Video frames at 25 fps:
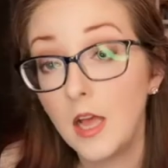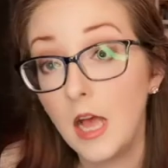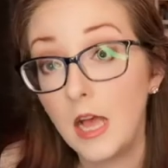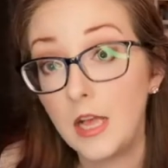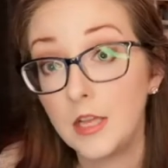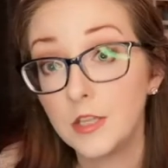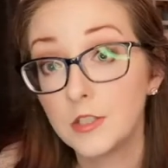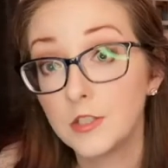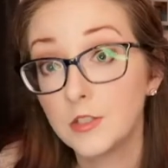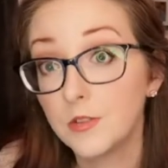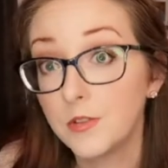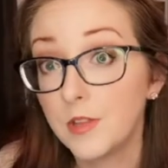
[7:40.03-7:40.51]

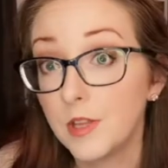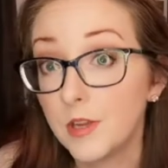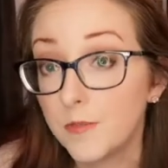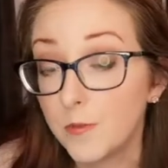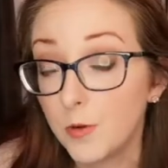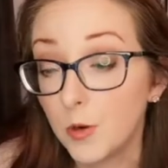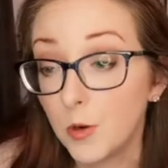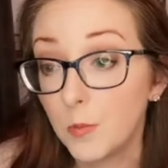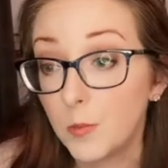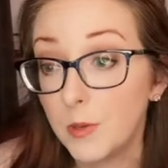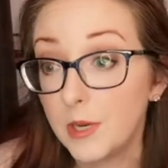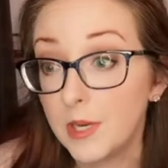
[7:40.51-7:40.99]
So
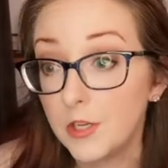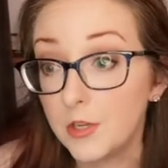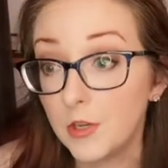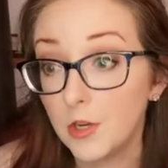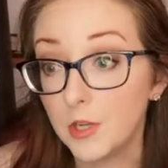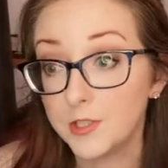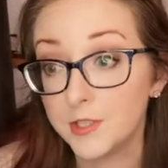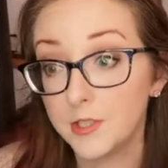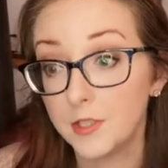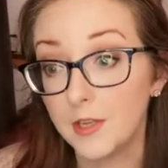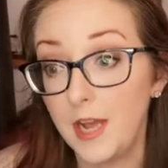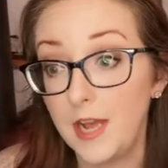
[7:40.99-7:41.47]
therefore, we do
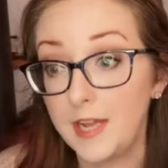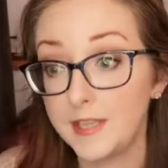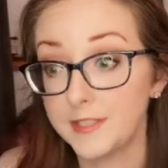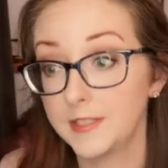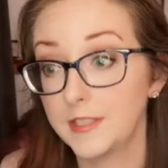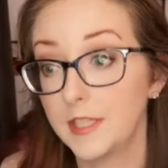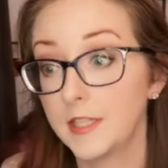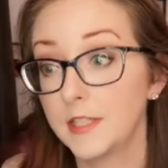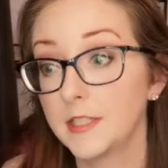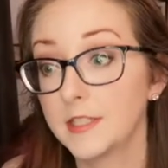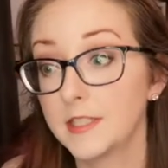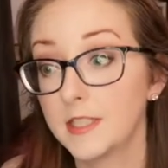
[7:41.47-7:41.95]
also ask
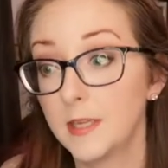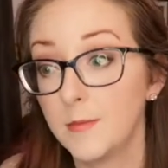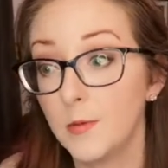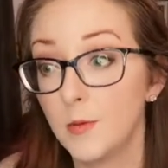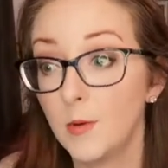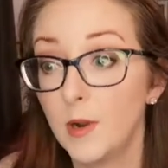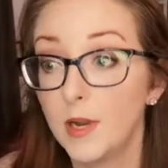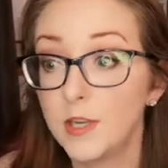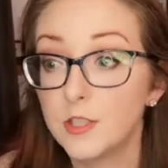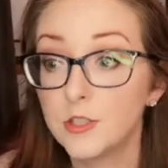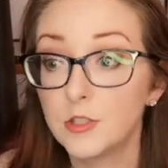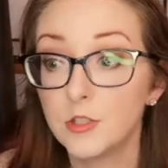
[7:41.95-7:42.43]
that the
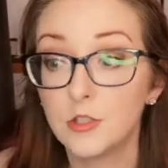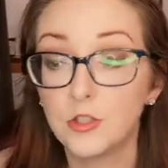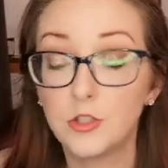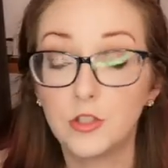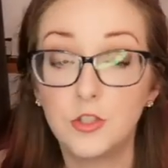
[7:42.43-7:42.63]
summarizers